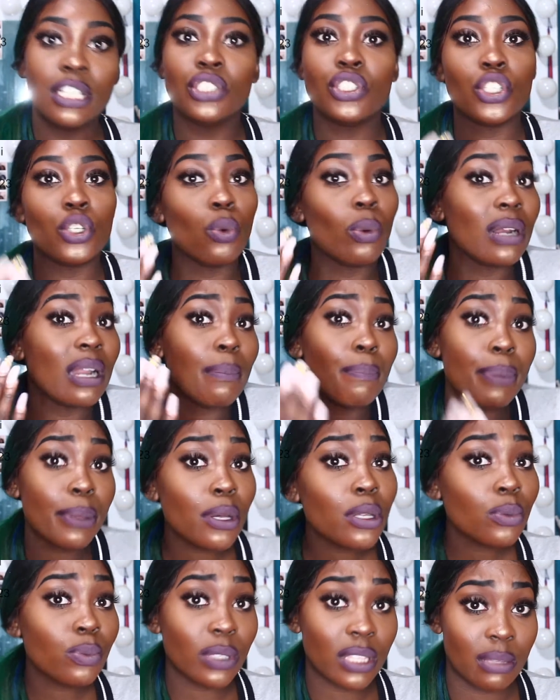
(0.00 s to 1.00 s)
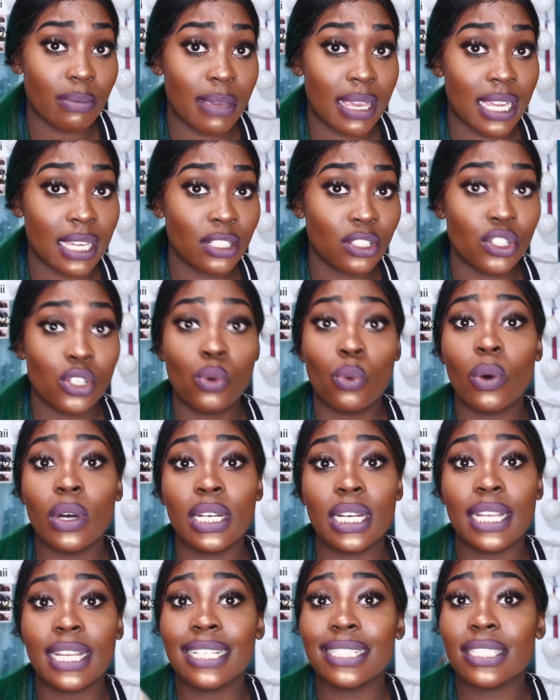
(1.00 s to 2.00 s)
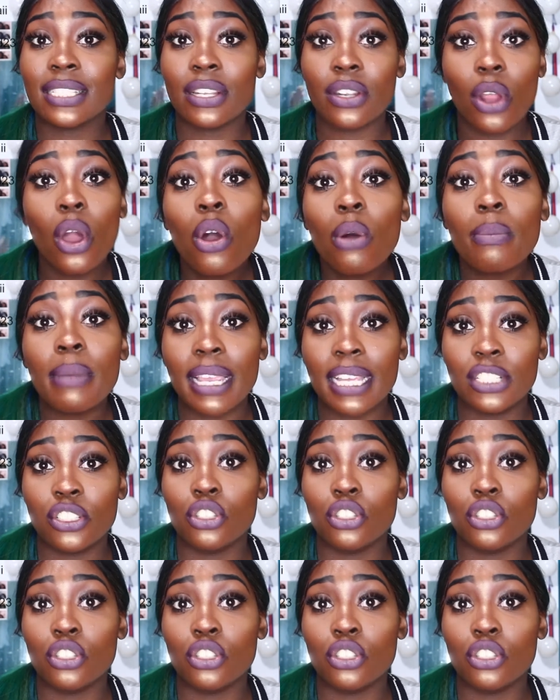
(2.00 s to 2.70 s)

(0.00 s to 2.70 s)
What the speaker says: Do you want to build with me? Do you want to get to know me?